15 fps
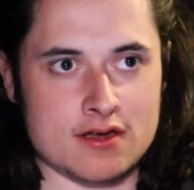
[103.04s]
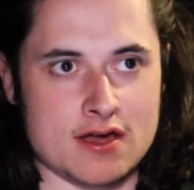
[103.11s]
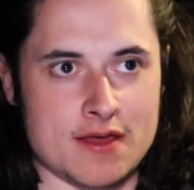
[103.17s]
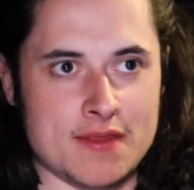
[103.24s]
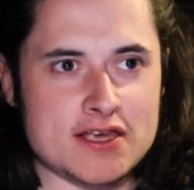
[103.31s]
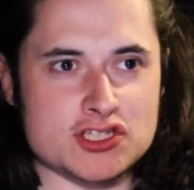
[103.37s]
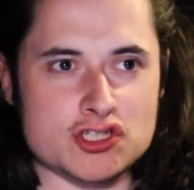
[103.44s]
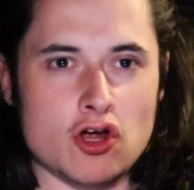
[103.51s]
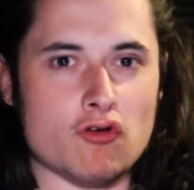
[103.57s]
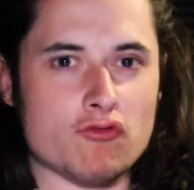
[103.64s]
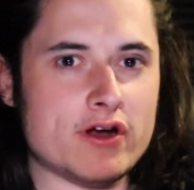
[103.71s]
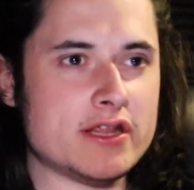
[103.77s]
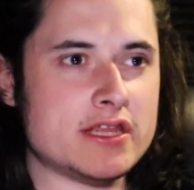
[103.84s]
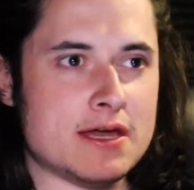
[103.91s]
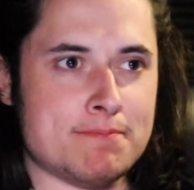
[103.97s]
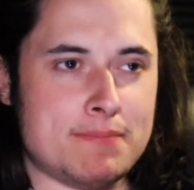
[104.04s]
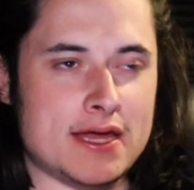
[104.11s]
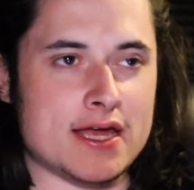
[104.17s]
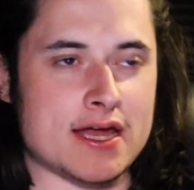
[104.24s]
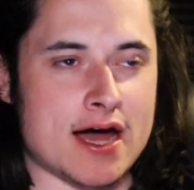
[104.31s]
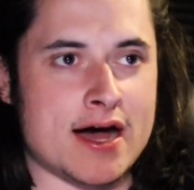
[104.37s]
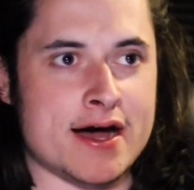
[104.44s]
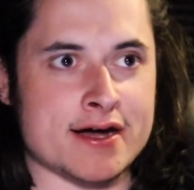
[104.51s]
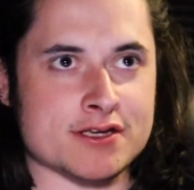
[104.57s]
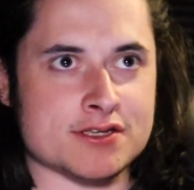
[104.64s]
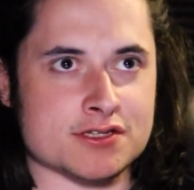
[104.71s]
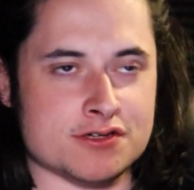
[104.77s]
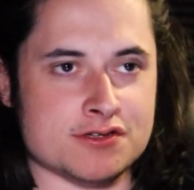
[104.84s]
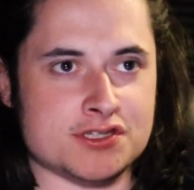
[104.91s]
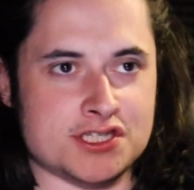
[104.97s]
And that's not really a big
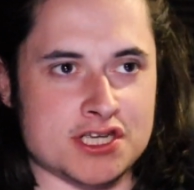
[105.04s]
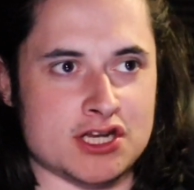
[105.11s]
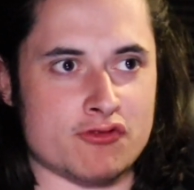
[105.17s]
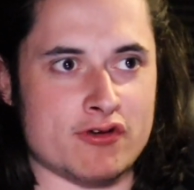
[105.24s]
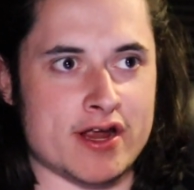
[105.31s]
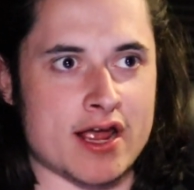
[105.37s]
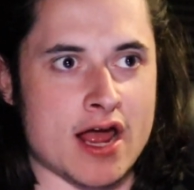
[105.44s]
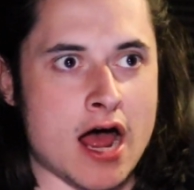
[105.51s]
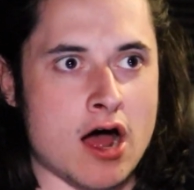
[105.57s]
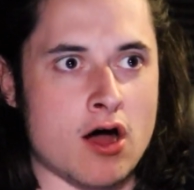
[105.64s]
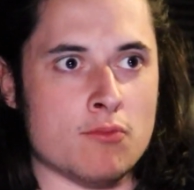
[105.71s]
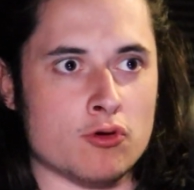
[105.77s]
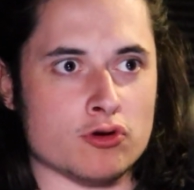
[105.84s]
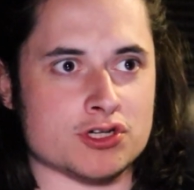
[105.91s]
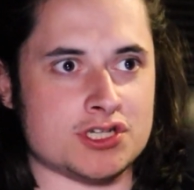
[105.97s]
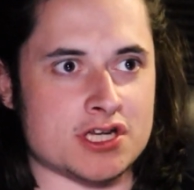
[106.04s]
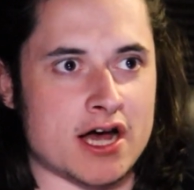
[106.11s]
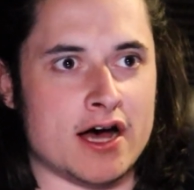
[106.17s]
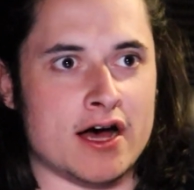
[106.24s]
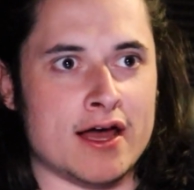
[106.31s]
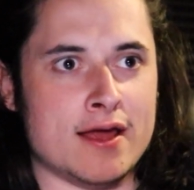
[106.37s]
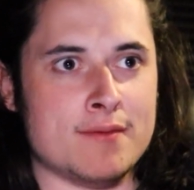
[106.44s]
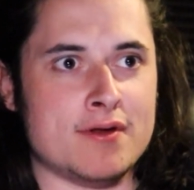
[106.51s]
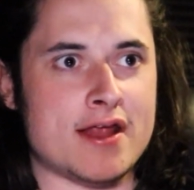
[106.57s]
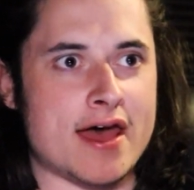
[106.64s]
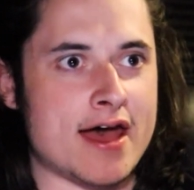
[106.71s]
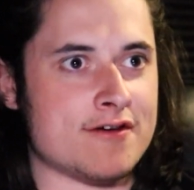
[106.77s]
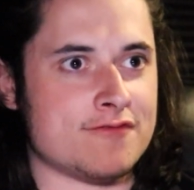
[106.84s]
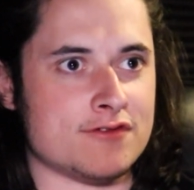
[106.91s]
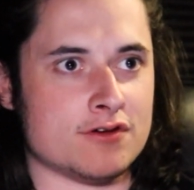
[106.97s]
ask considering how much time and
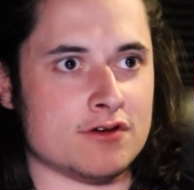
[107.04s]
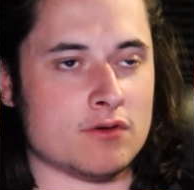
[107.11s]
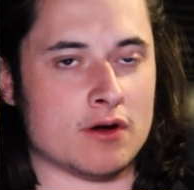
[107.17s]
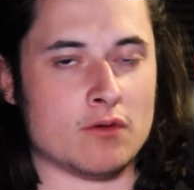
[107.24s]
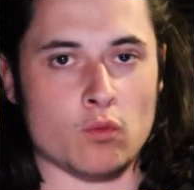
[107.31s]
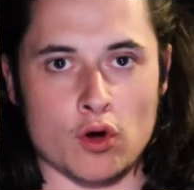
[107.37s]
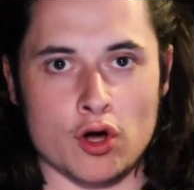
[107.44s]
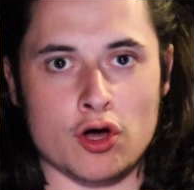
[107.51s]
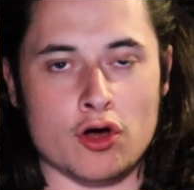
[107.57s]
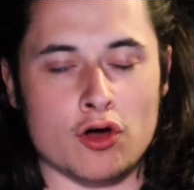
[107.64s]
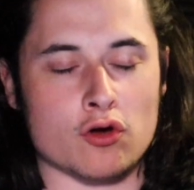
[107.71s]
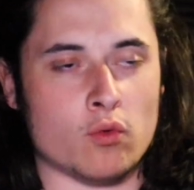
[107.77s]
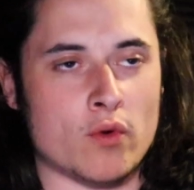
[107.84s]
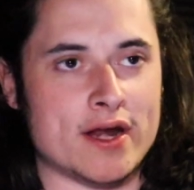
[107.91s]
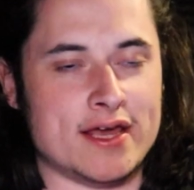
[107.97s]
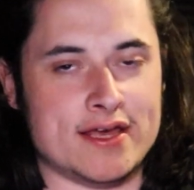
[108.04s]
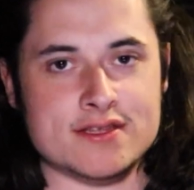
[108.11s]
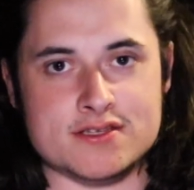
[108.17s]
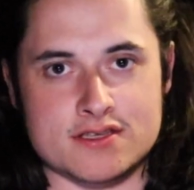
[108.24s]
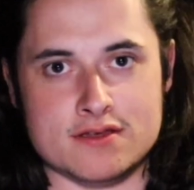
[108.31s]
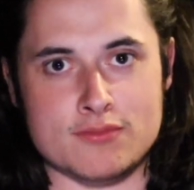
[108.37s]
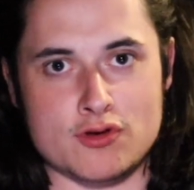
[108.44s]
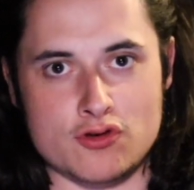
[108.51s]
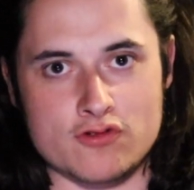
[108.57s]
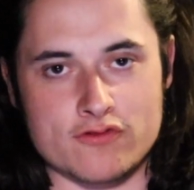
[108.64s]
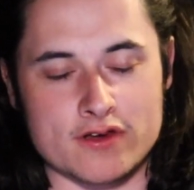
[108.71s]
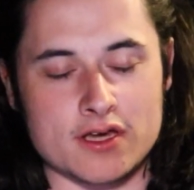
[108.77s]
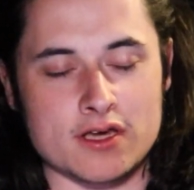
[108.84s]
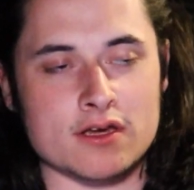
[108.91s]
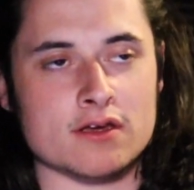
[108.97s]
effort and work went into the
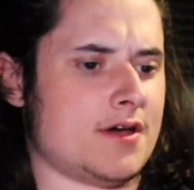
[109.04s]
movie.